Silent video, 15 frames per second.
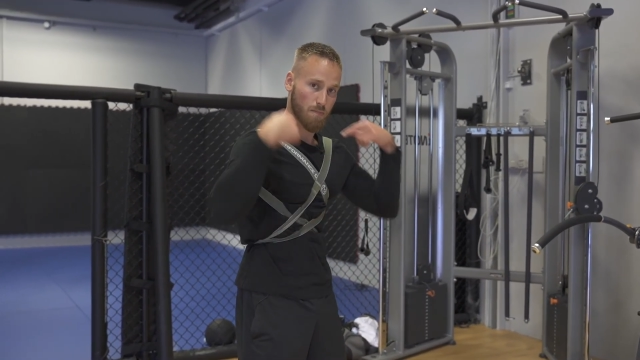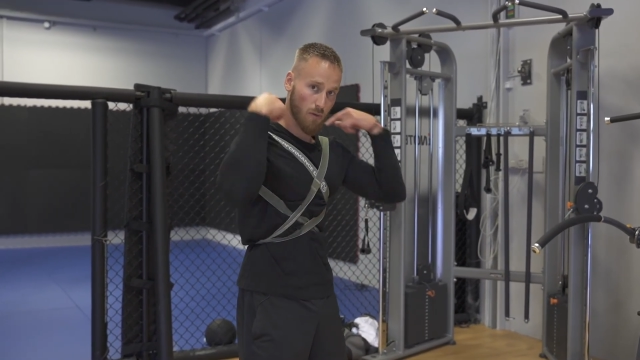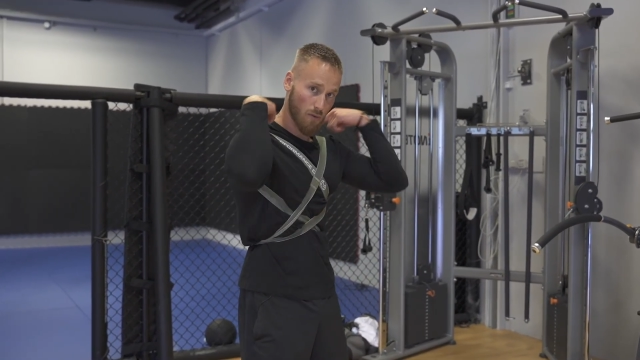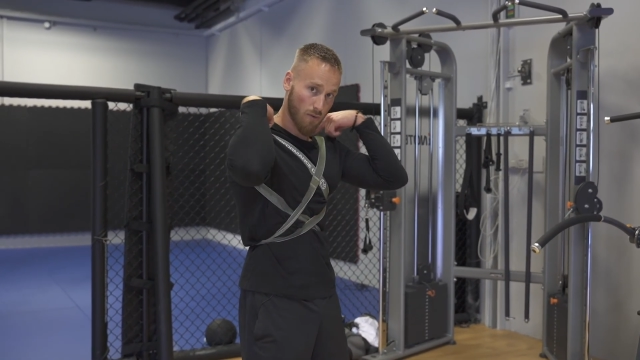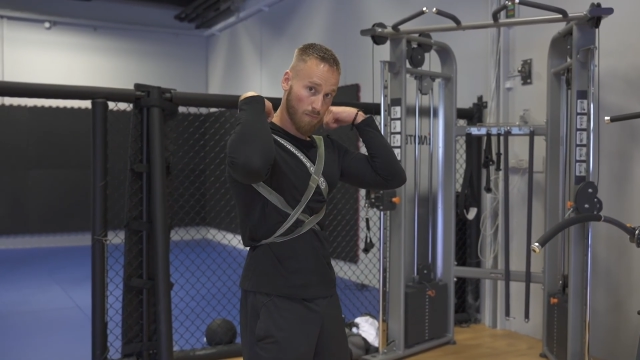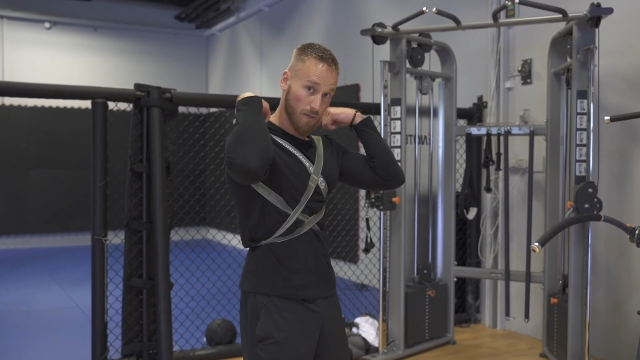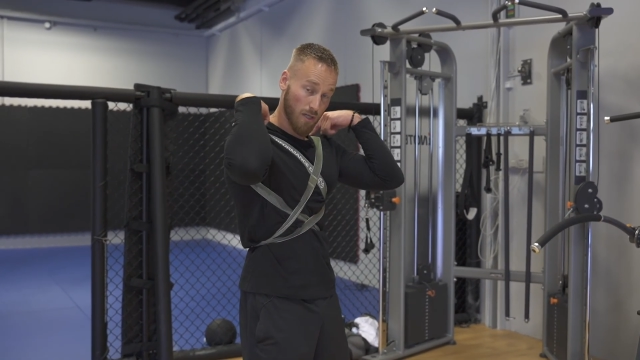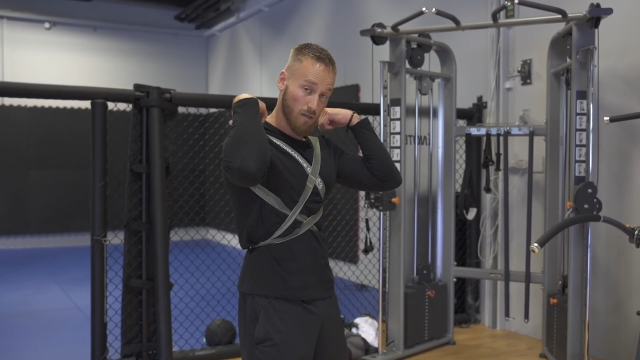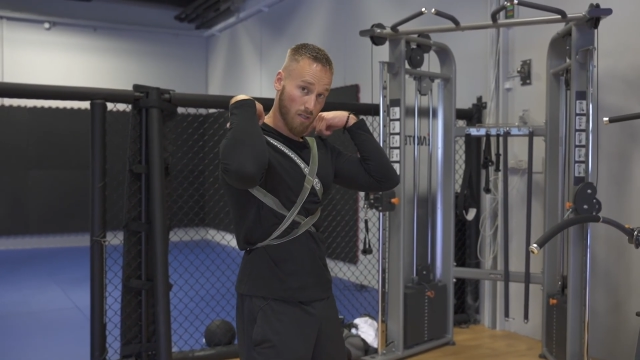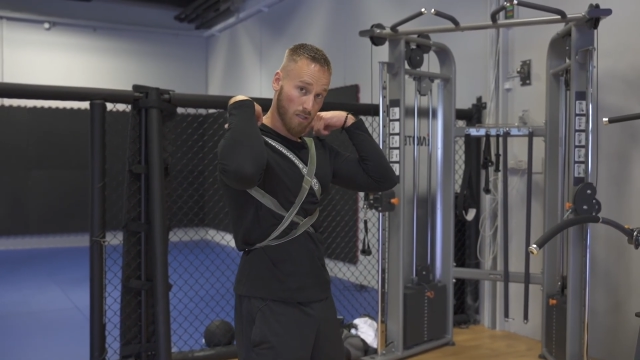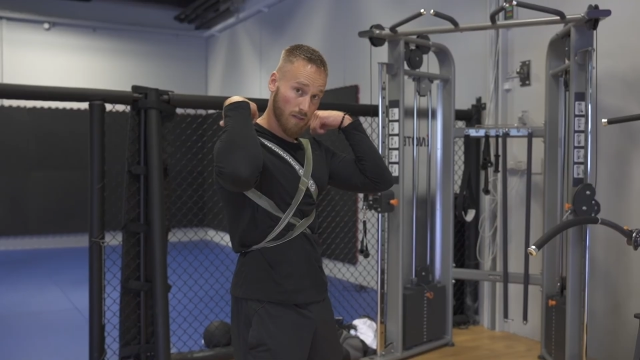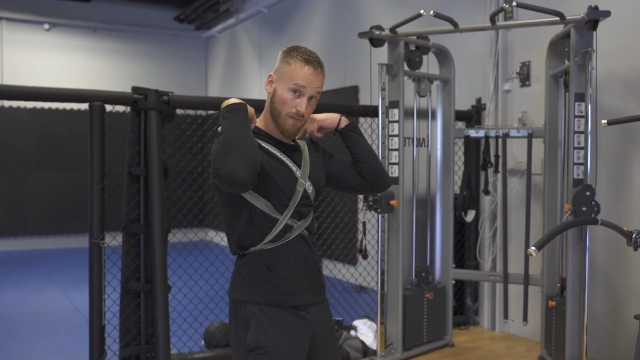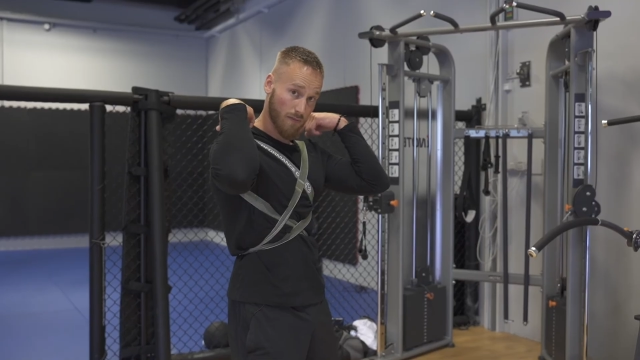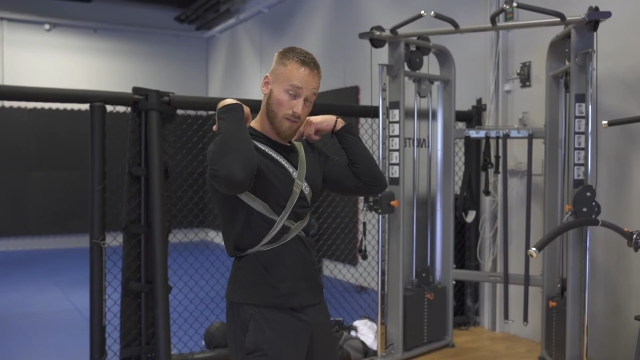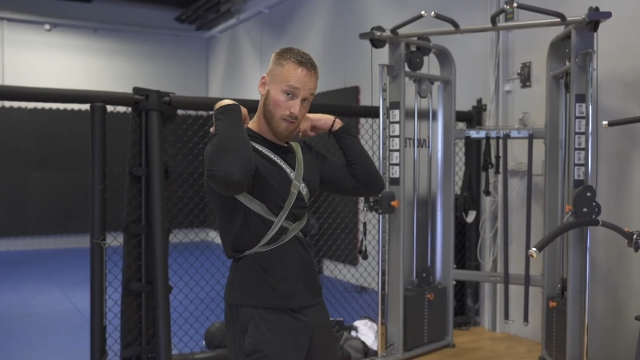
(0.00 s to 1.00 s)
both
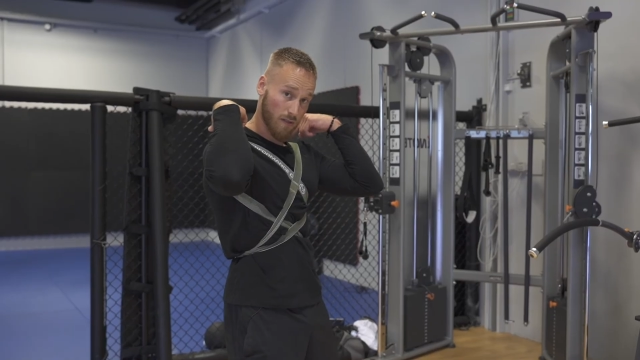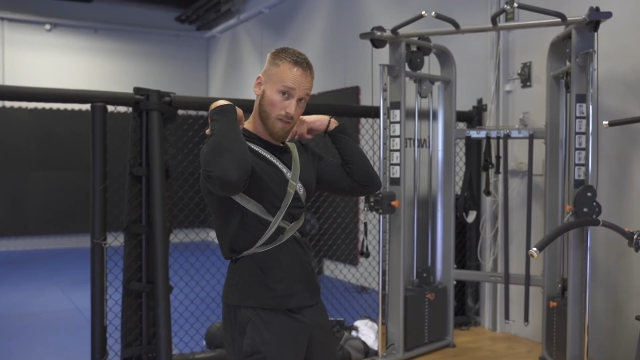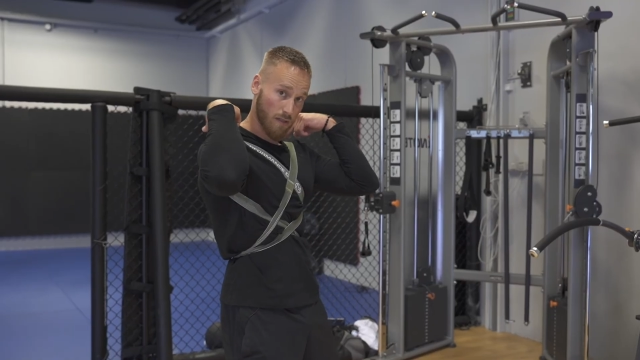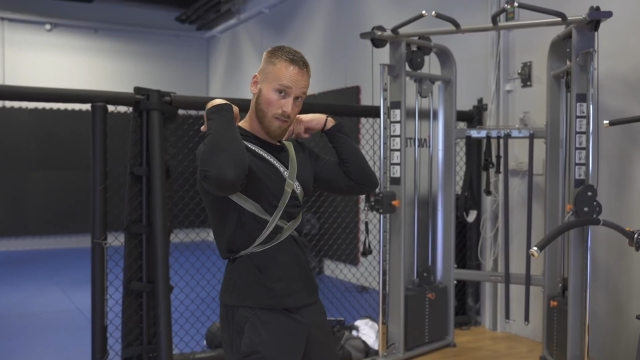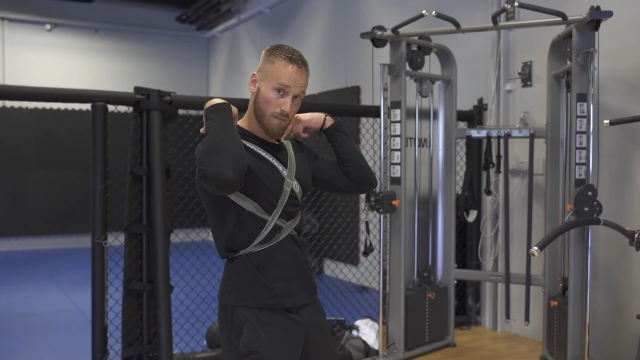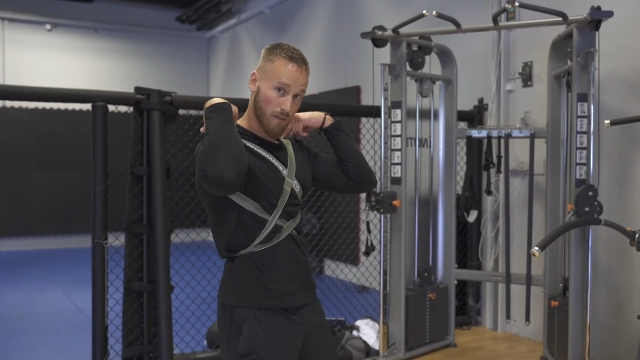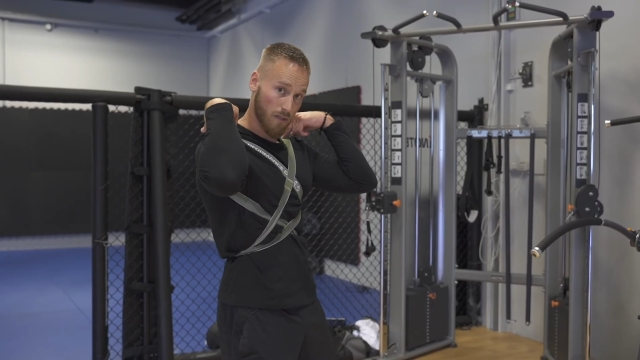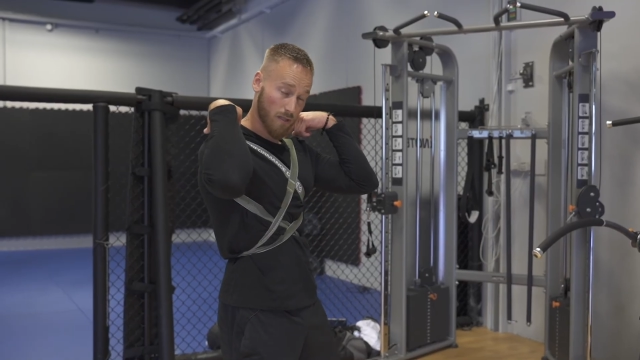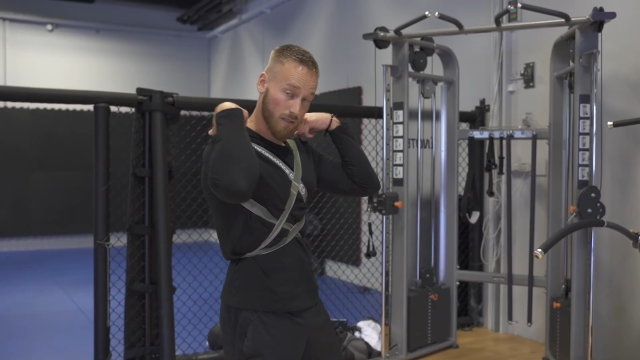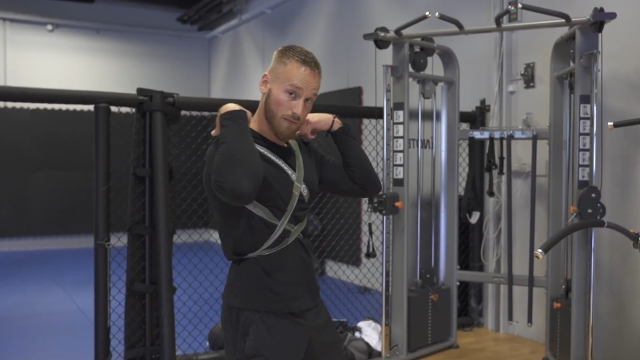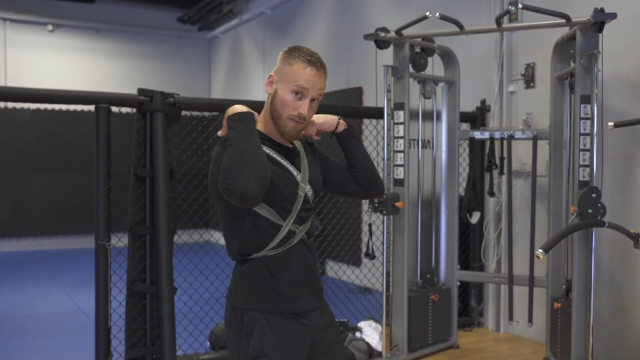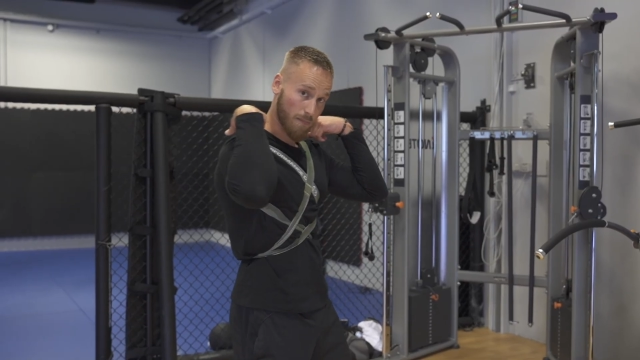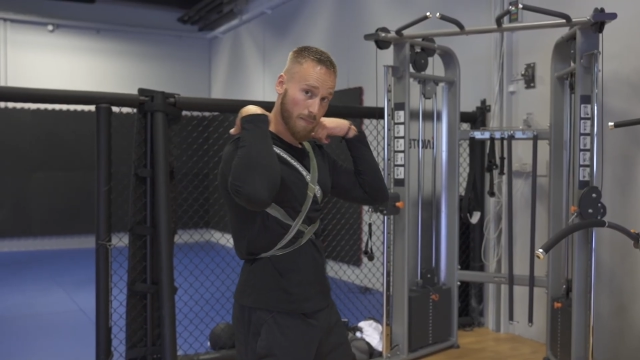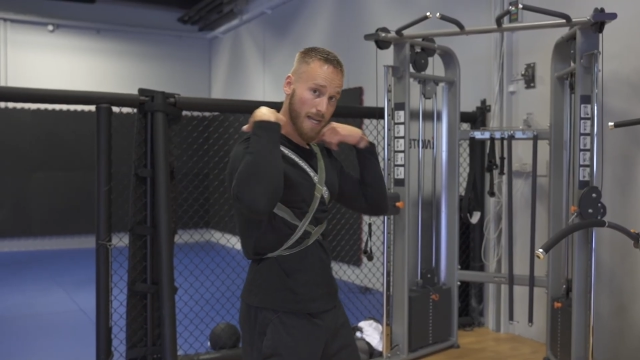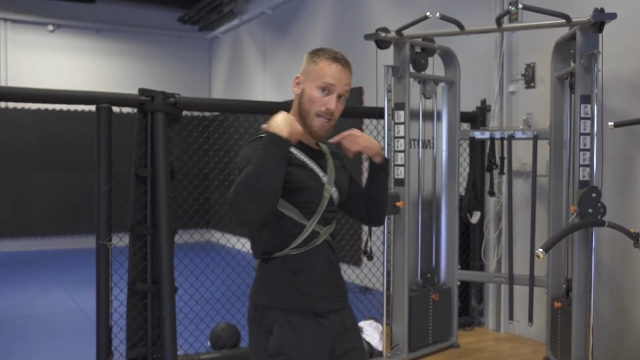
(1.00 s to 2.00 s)
because of uh, because
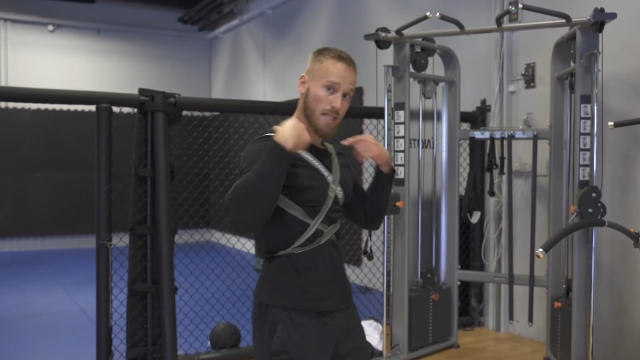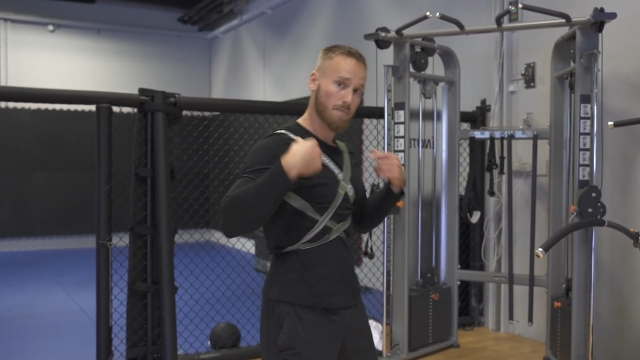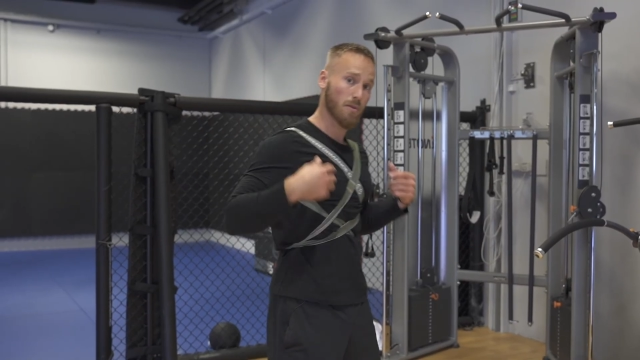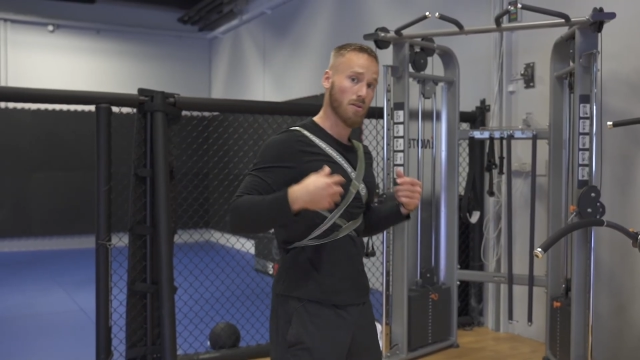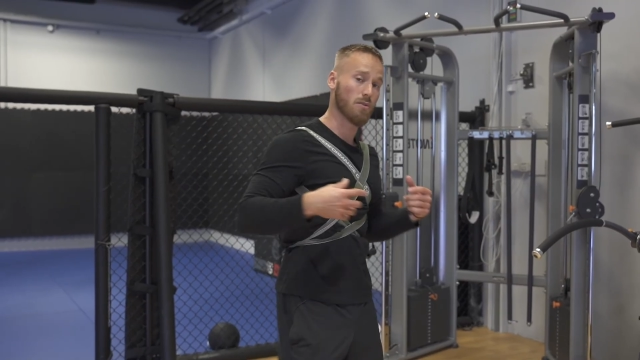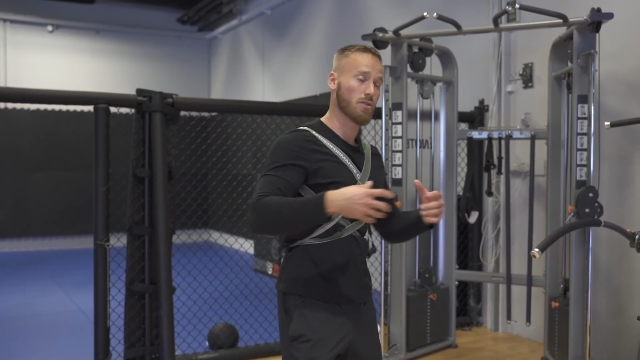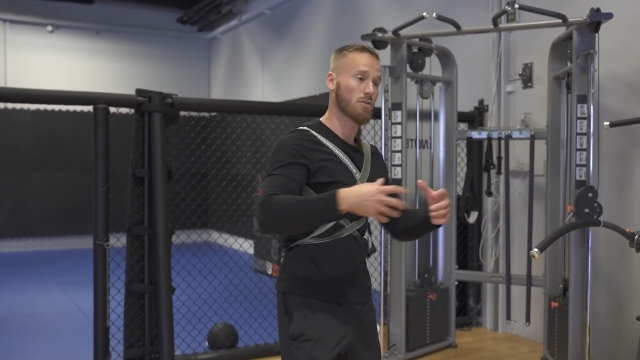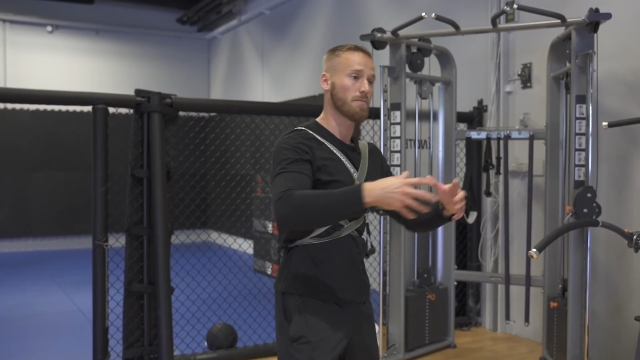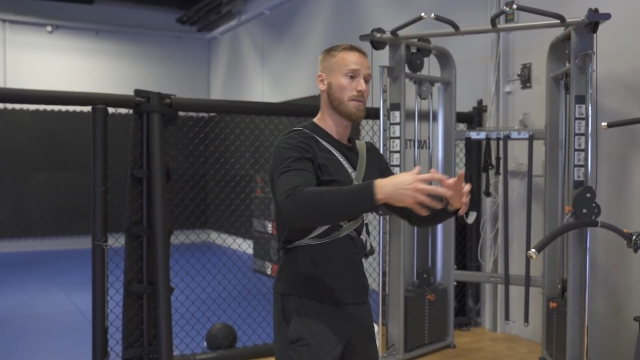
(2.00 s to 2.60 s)
of the bands, but also